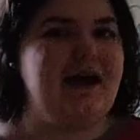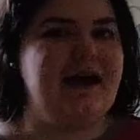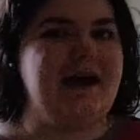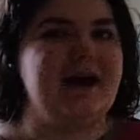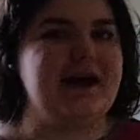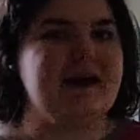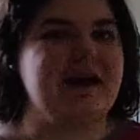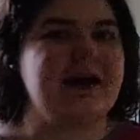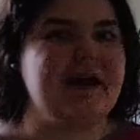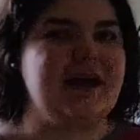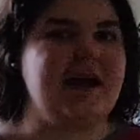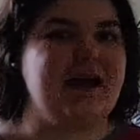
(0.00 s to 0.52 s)

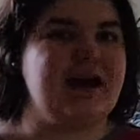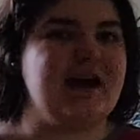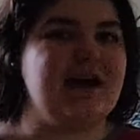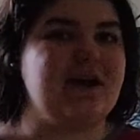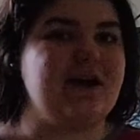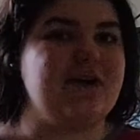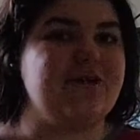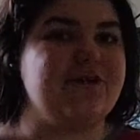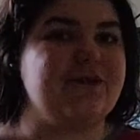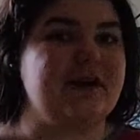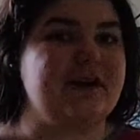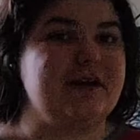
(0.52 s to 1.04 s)
I
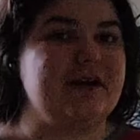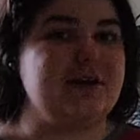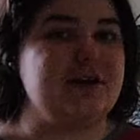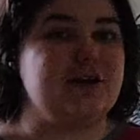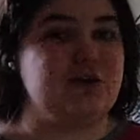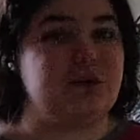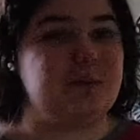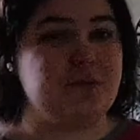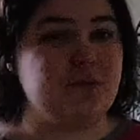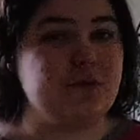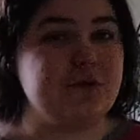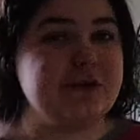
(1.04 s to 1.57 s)
have a
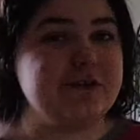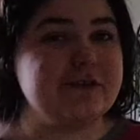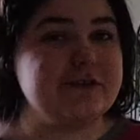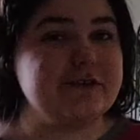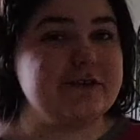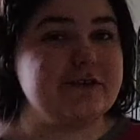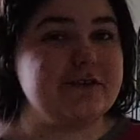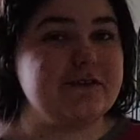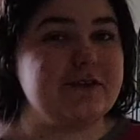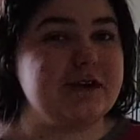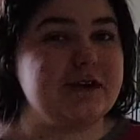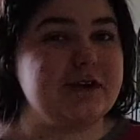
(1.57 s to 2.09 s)
Your
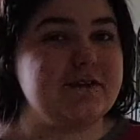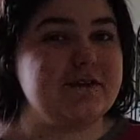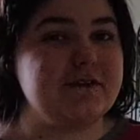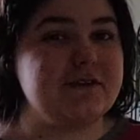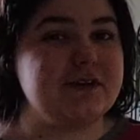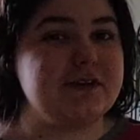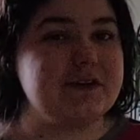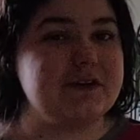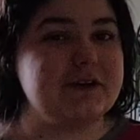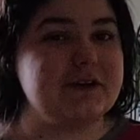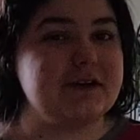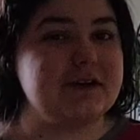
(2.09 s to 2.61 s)
Boyfriend
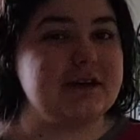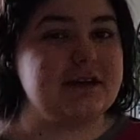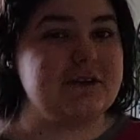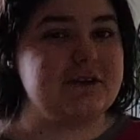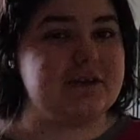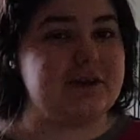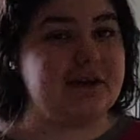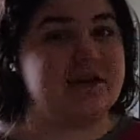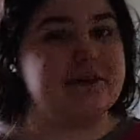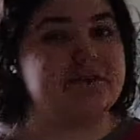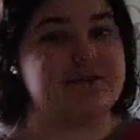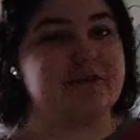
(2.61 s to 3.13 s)
fanfic. If
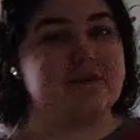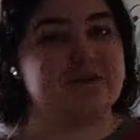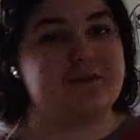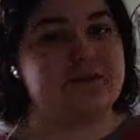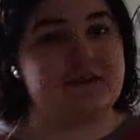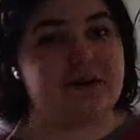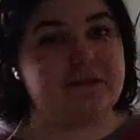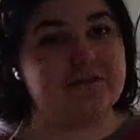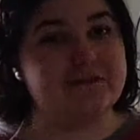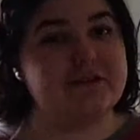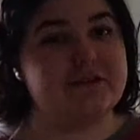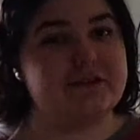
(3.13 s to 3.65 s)
you guys have
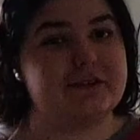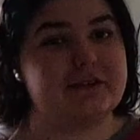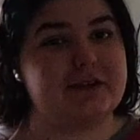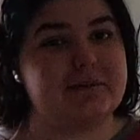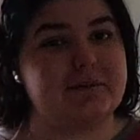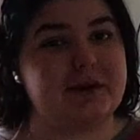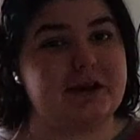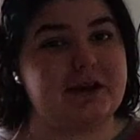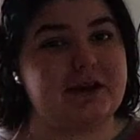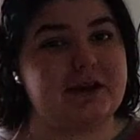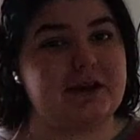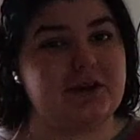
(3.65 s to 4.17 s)
ever
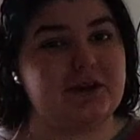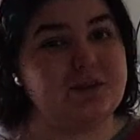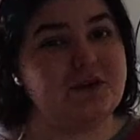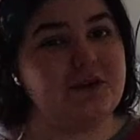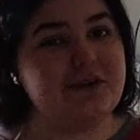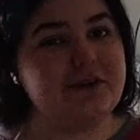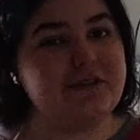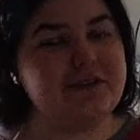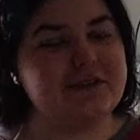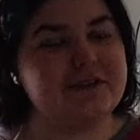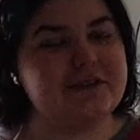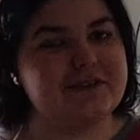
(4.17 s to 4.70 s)
seen my Your
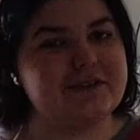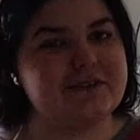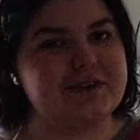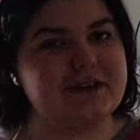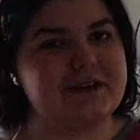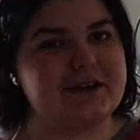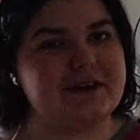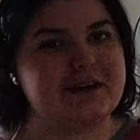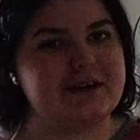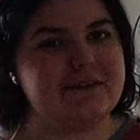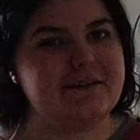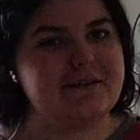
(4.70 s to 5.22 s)
Boyfriend
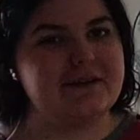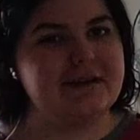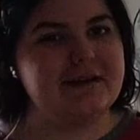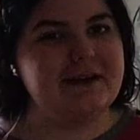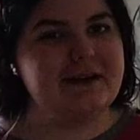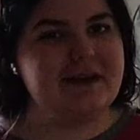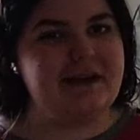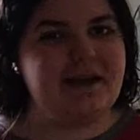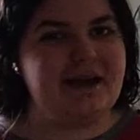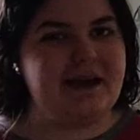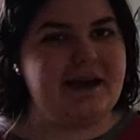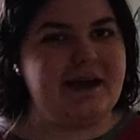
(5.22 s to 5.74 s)
video,
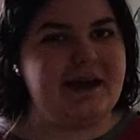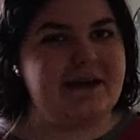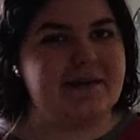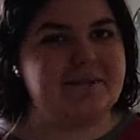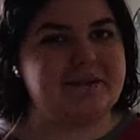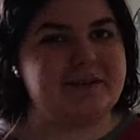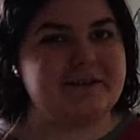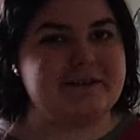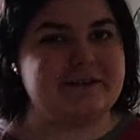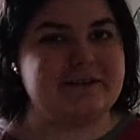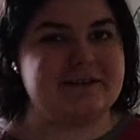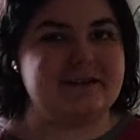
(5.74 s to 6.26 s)

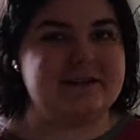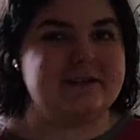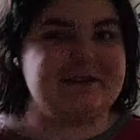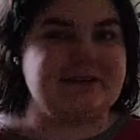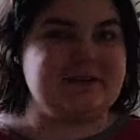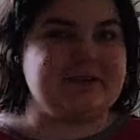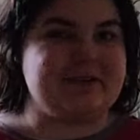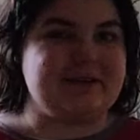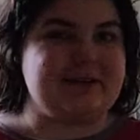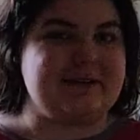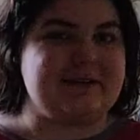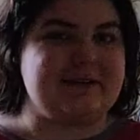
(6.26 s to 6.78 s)
I suggest
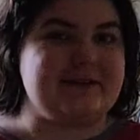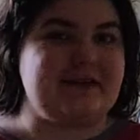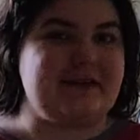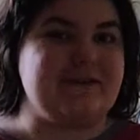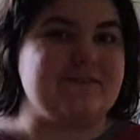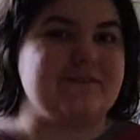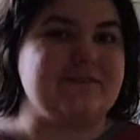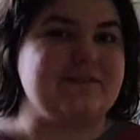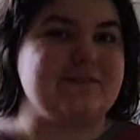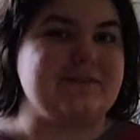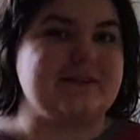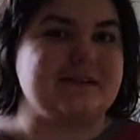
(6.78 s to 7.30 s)
you'll click
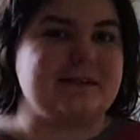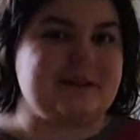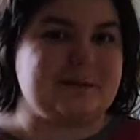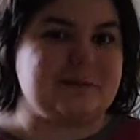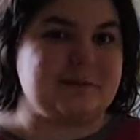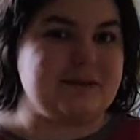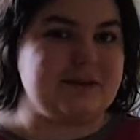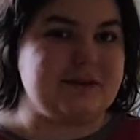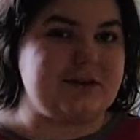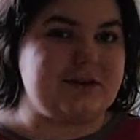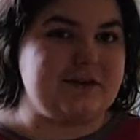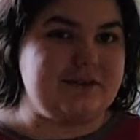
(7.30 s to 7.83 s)
down for the
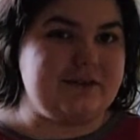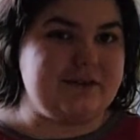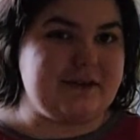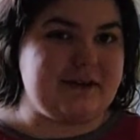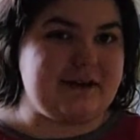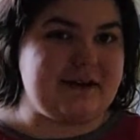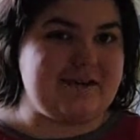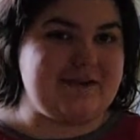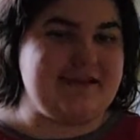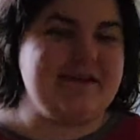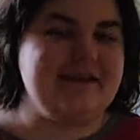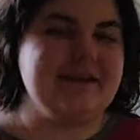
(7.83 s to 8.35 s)
link below to
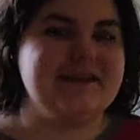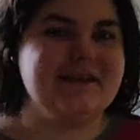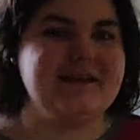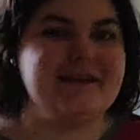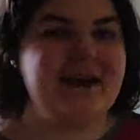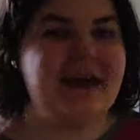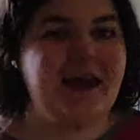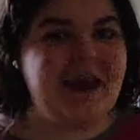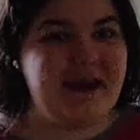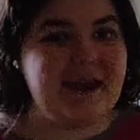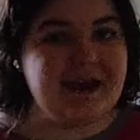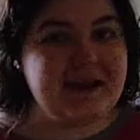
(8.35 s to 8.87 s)
find it.
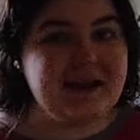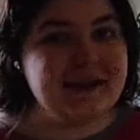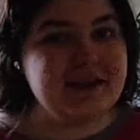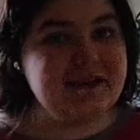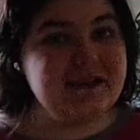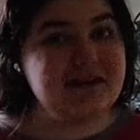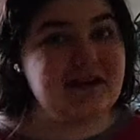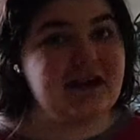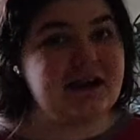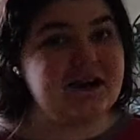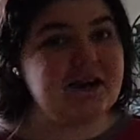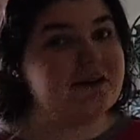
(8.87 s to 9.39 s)

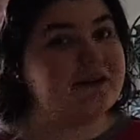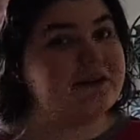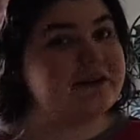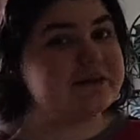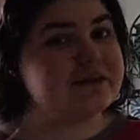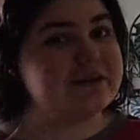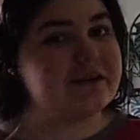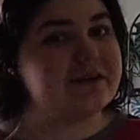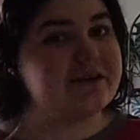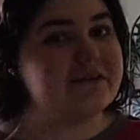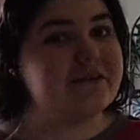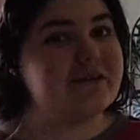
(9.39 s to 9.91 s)
And I
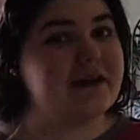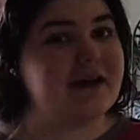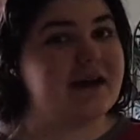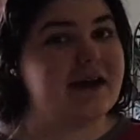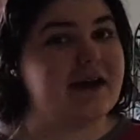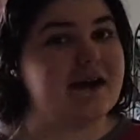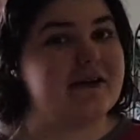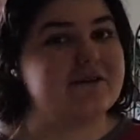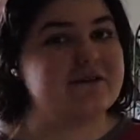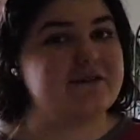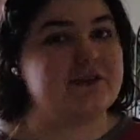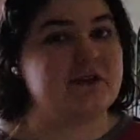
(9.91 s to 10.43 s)
also
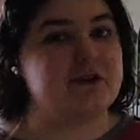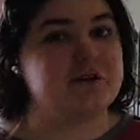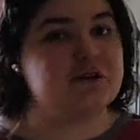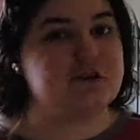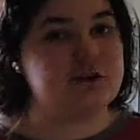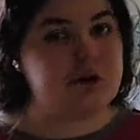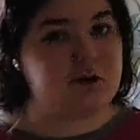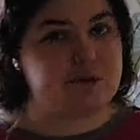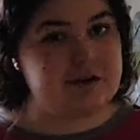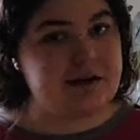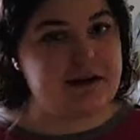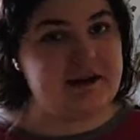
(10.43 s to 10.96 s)
have
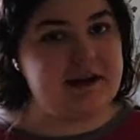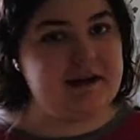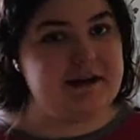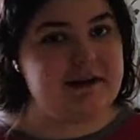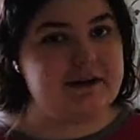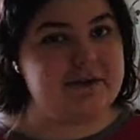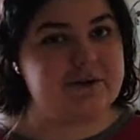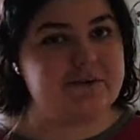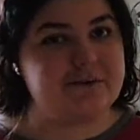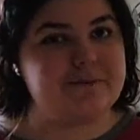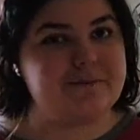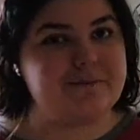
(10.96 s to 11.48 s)

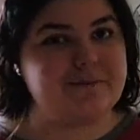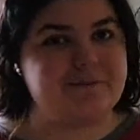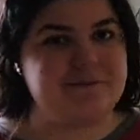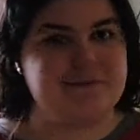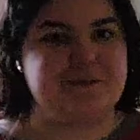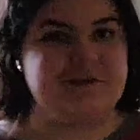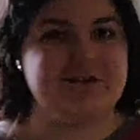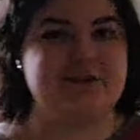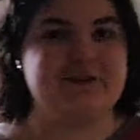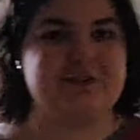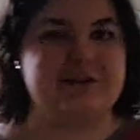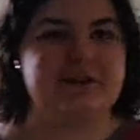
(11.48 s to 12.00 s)
Snownado,
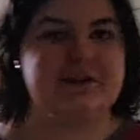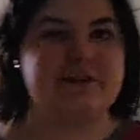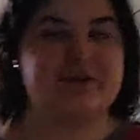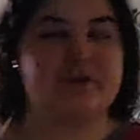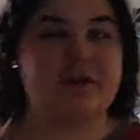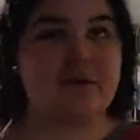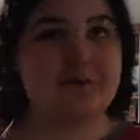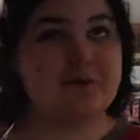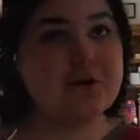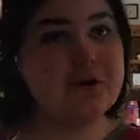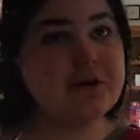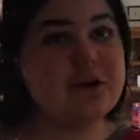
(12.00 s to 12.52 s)
which is
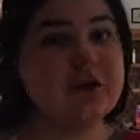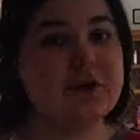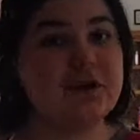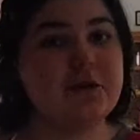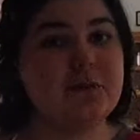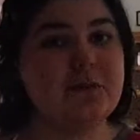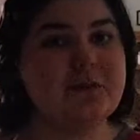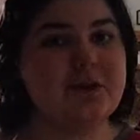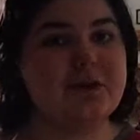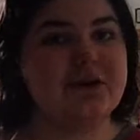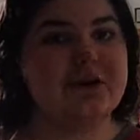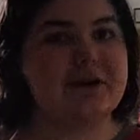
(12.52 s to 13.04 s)
a really
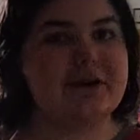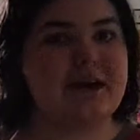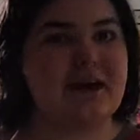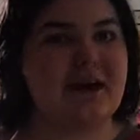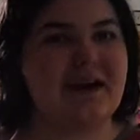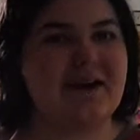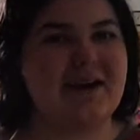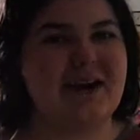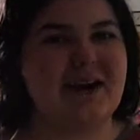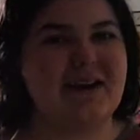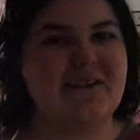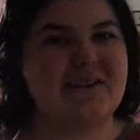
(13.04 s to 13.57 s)
good book.
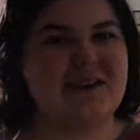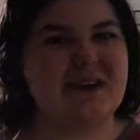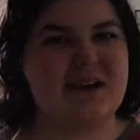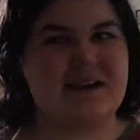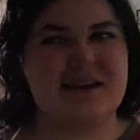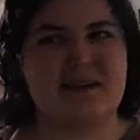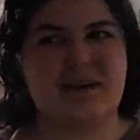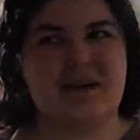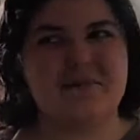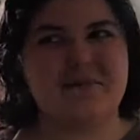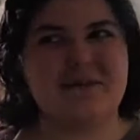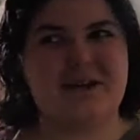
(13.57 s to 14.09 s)
I haven't
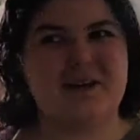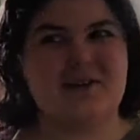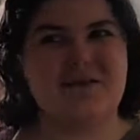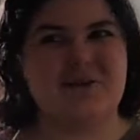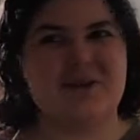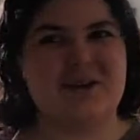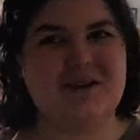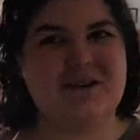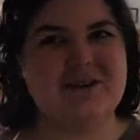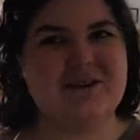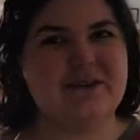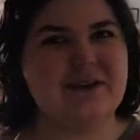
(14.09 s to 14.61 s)
had that many
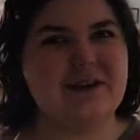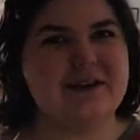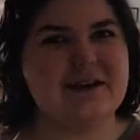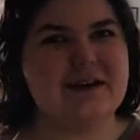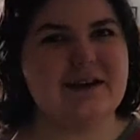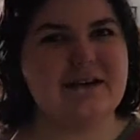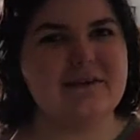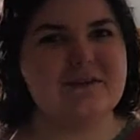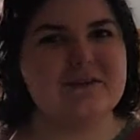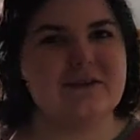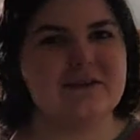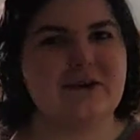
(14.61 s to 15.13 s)
reads on
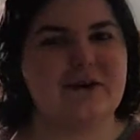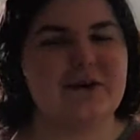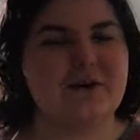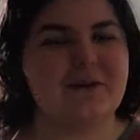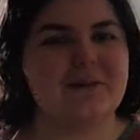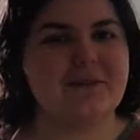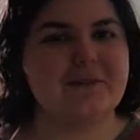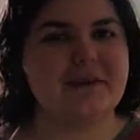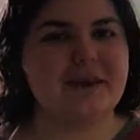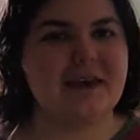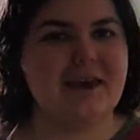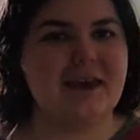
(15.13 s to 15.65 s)
it, so